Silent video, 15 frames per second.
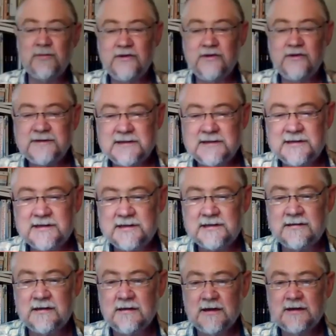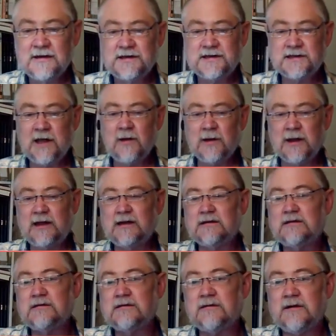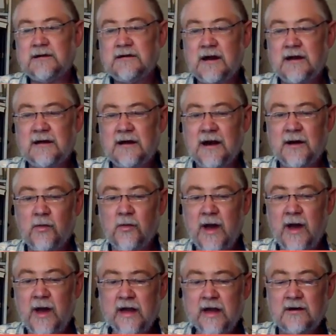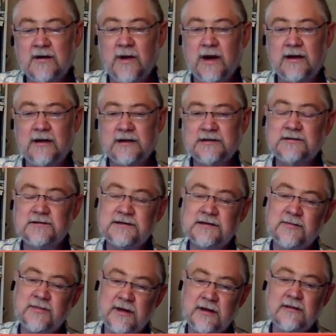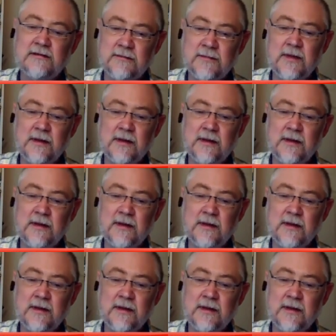of moves us slowly into an awakening awareness or something.